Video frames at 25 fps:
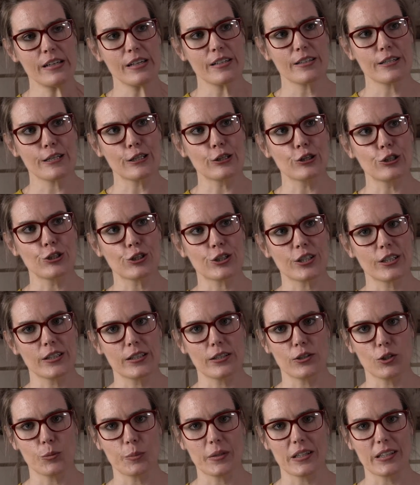they look a
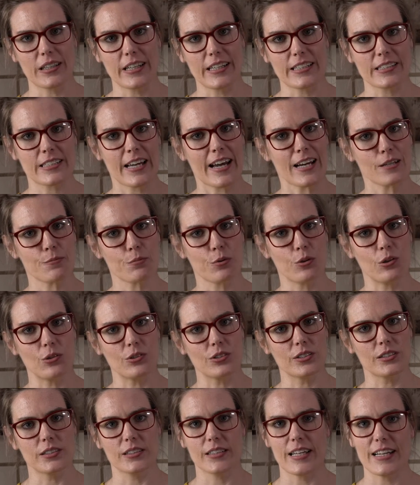little bit like
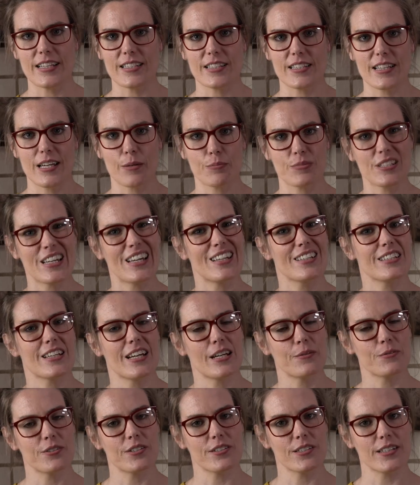tadpoles, that's them 10
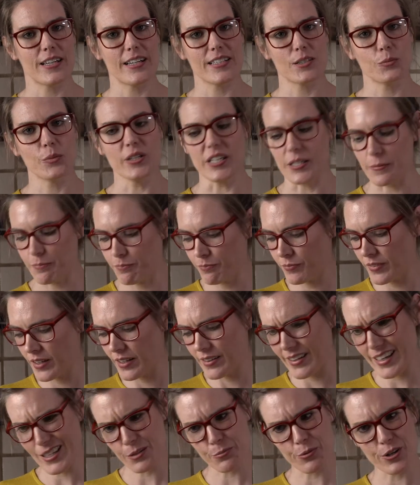times their size and weight.
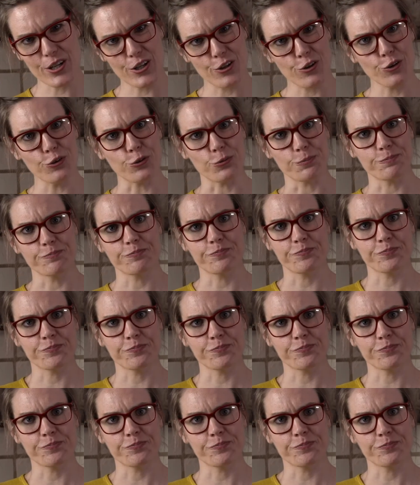That's pretty cool.